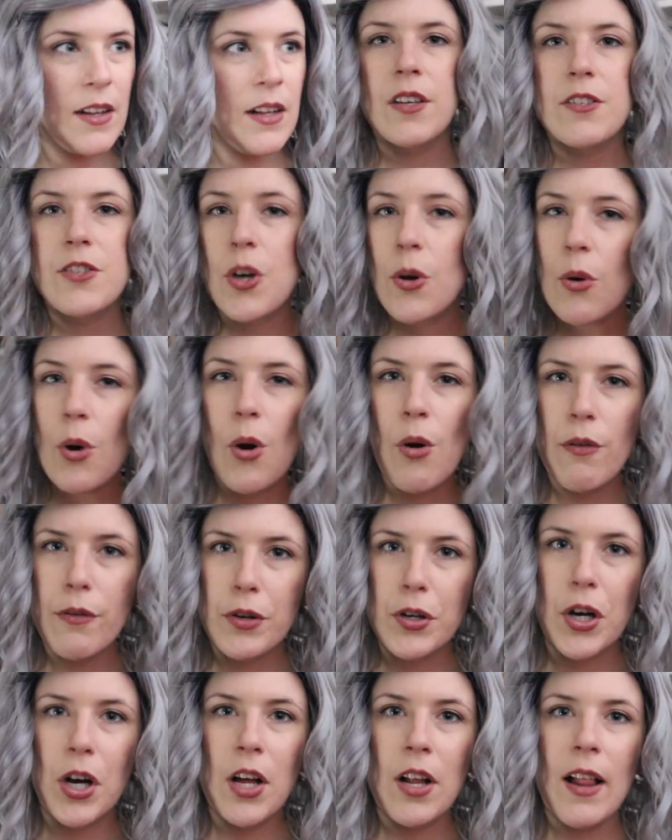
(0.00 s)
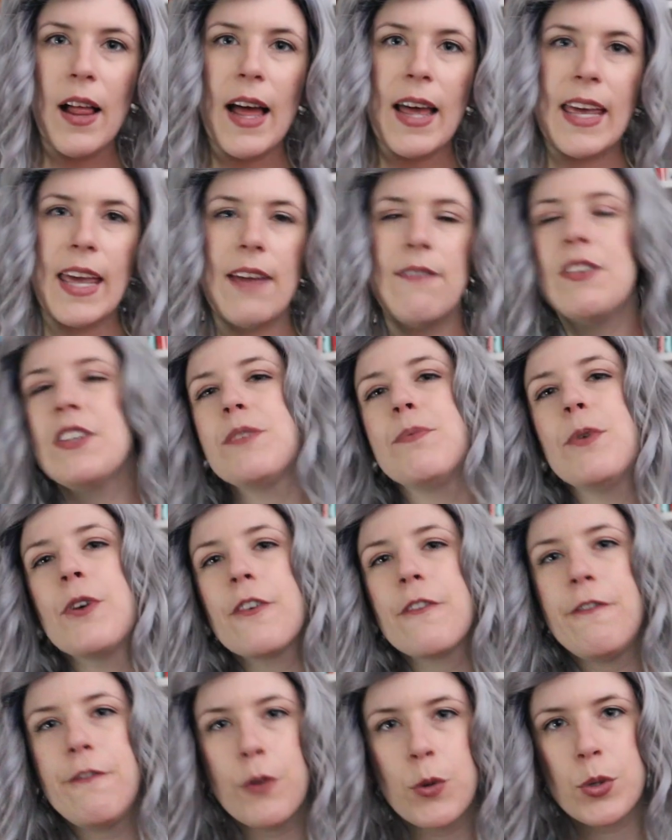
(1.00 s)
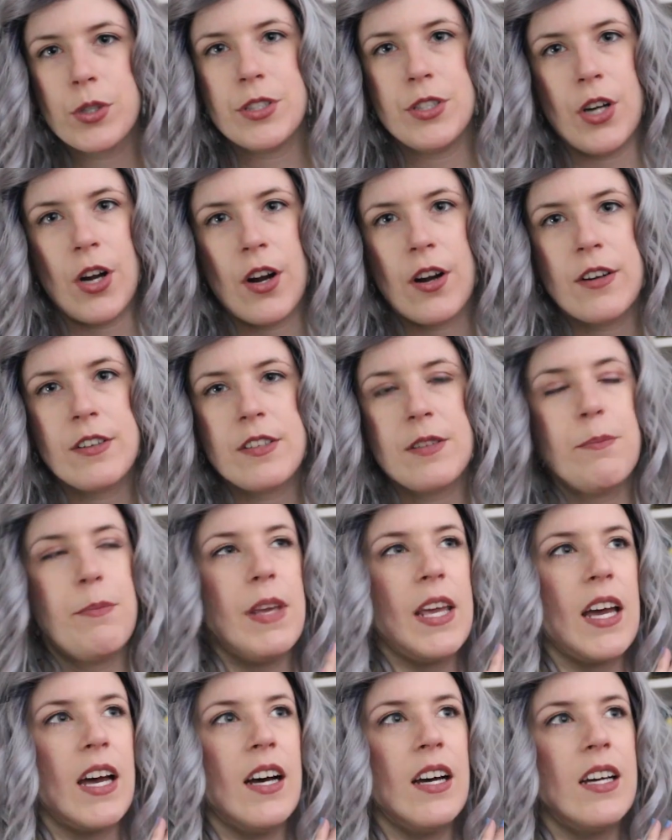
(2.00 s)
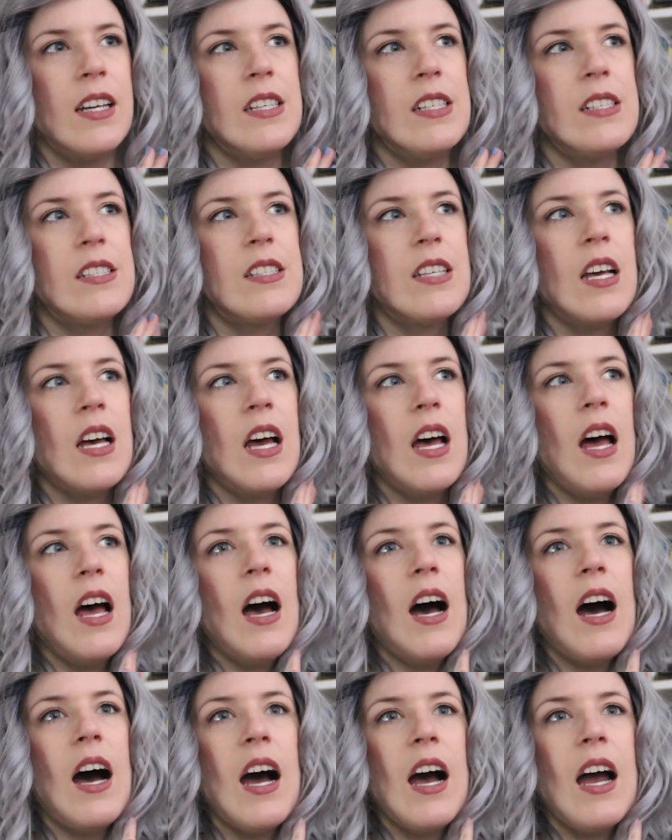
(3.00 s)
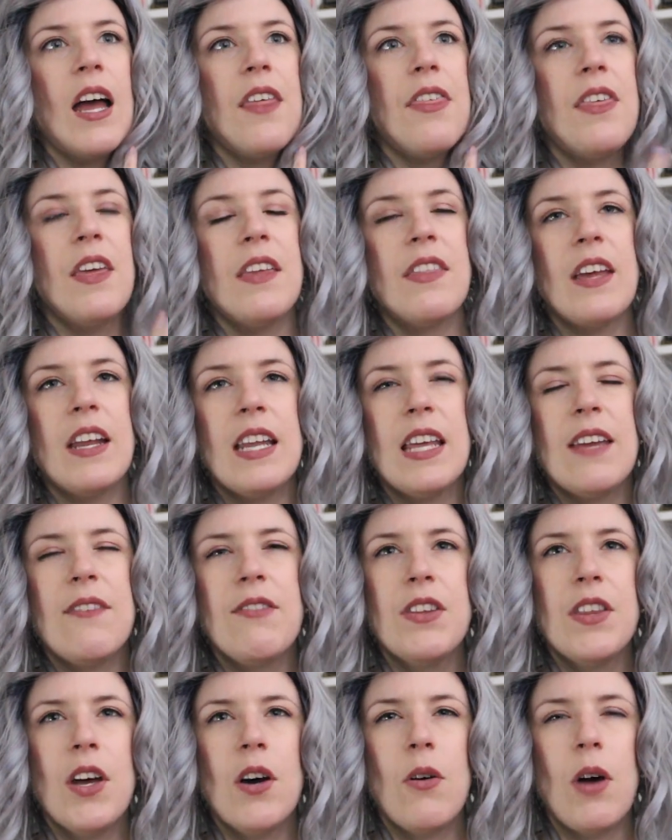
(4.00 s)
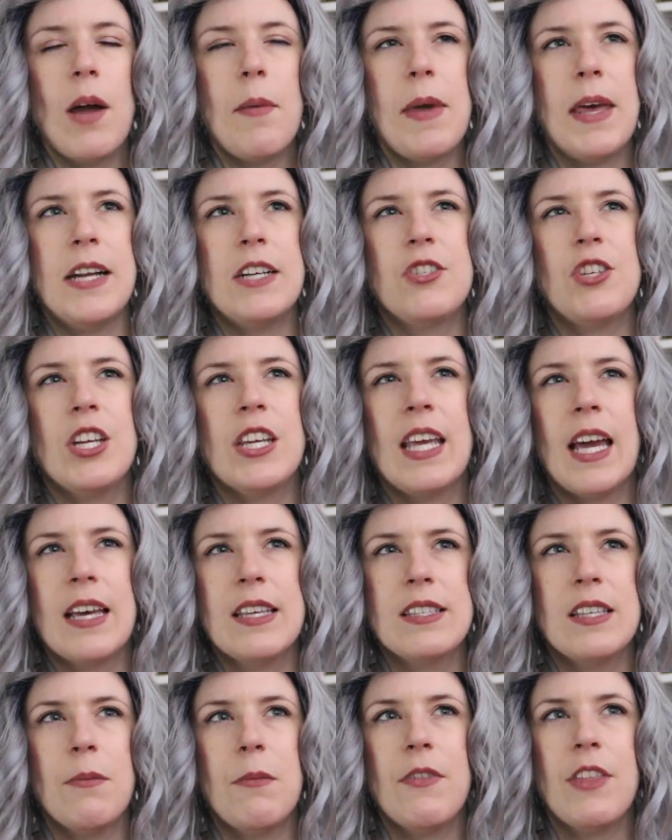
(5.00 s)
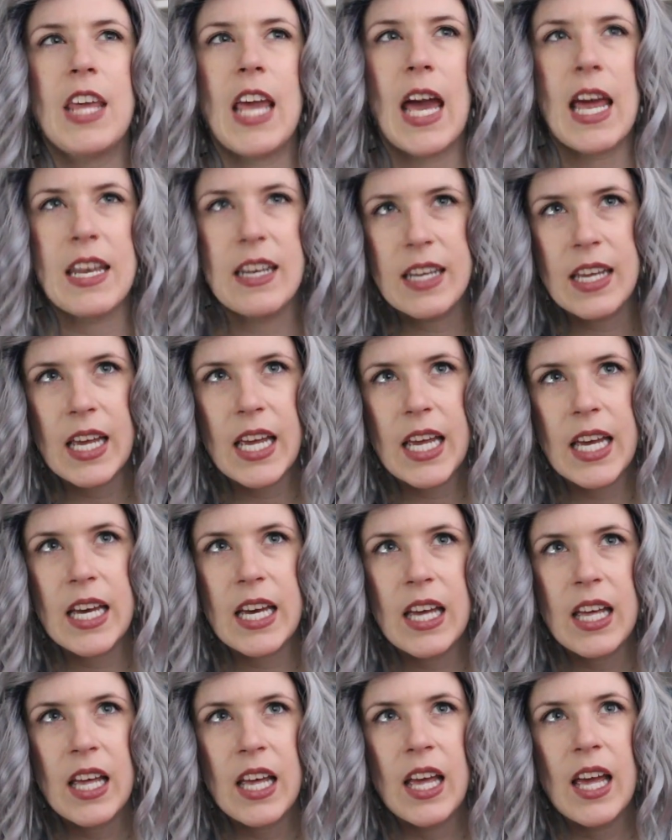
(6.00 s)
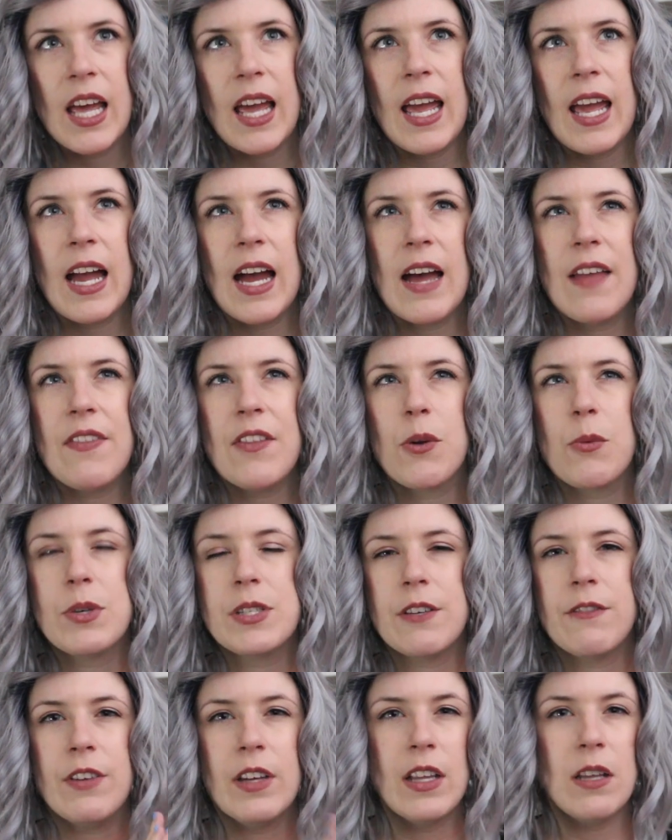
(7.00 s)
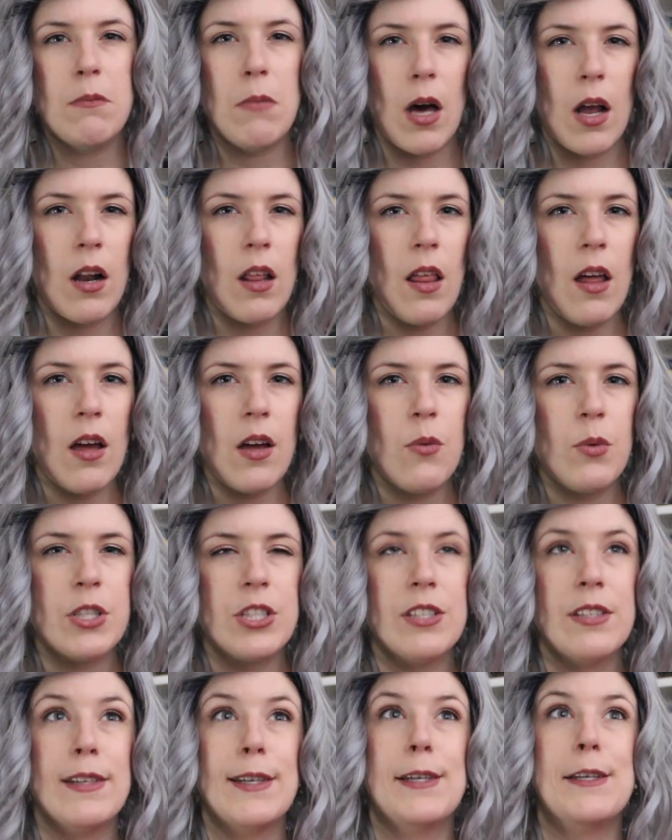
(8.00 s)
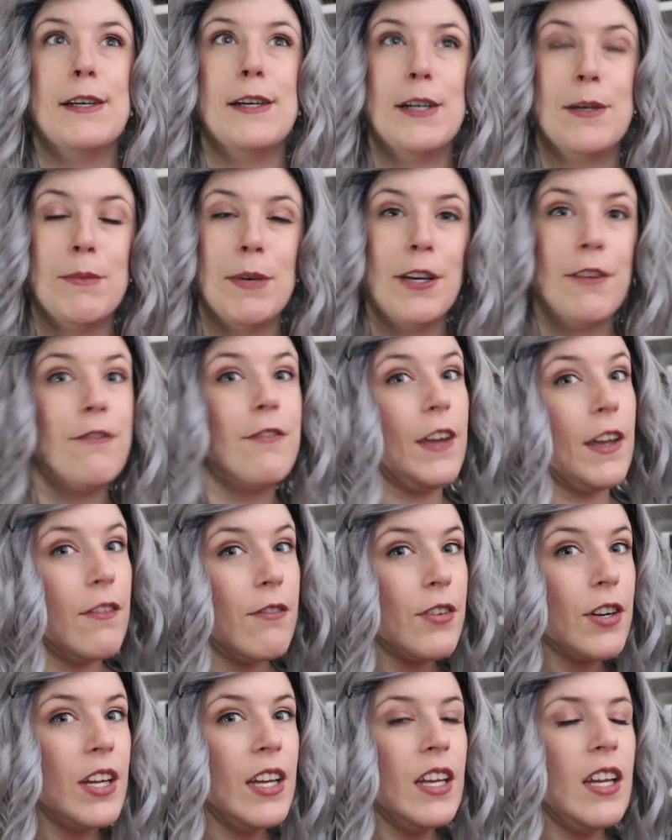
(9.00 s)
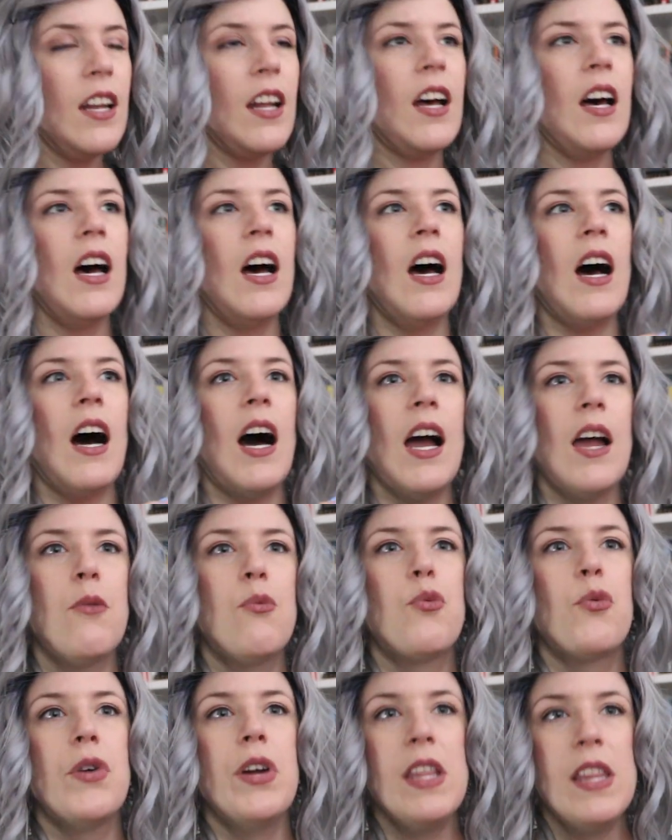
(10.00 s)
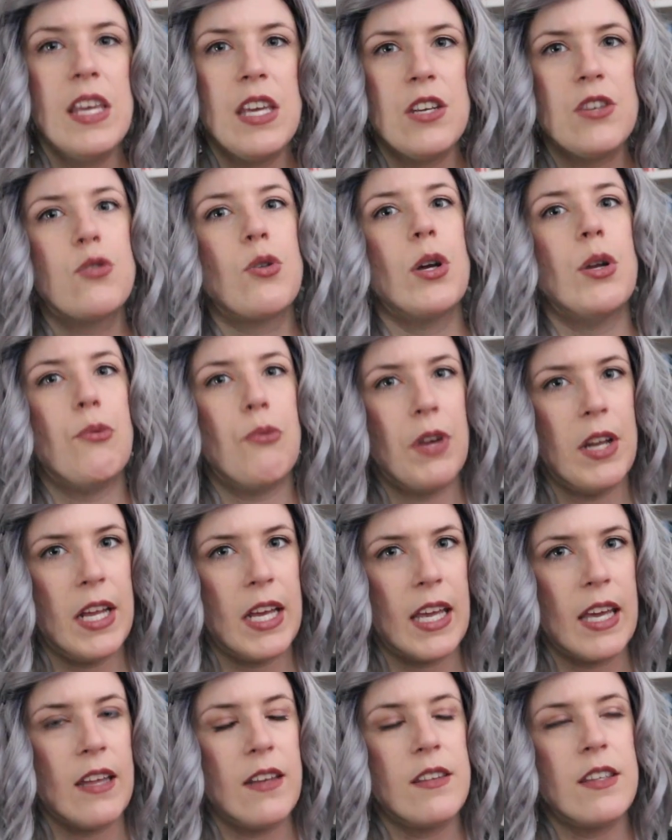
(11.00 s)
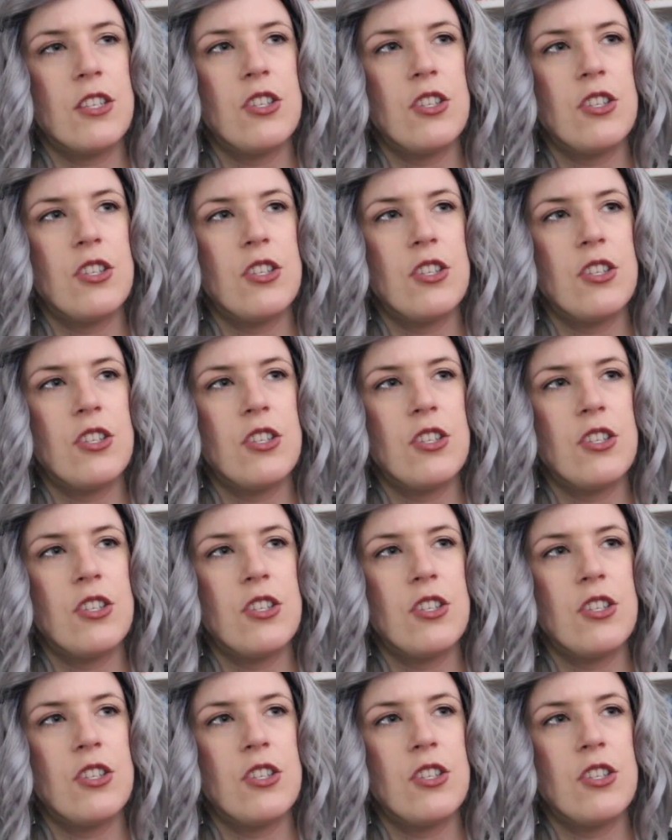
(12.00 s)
So overall, I gave this book four stars because I think that even though I managed to guess some of the ending and there was a villain monologue, which is like not my favorite, I really enjoyed reading it.